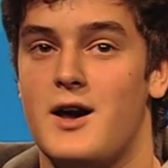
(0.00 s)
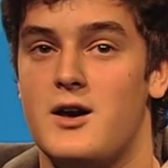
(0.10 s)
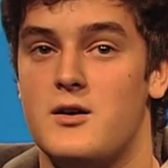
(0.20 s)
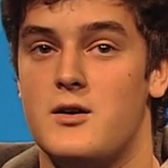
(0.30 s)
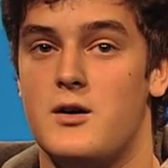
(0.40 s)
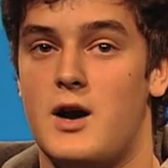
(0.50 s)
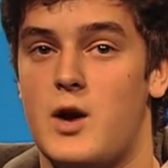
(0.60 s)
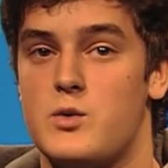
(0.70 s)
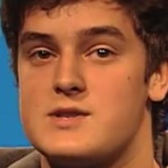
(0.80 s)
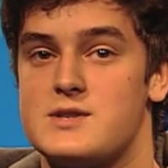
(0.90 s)
I
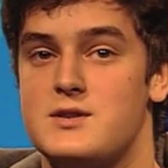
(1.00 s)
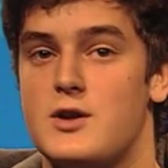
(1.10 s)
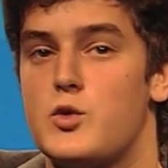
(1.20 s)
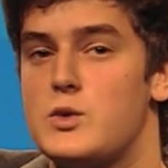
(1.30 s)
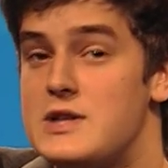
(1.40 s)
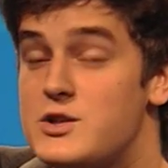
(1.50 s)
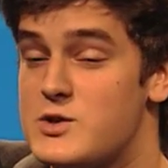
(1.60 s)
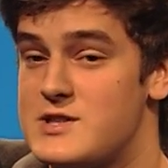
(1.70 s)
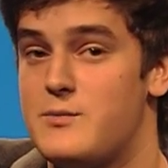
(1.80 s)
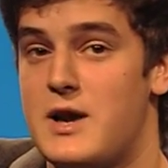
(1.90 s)
was not really
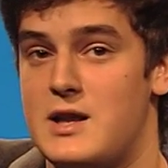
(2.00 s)
interested by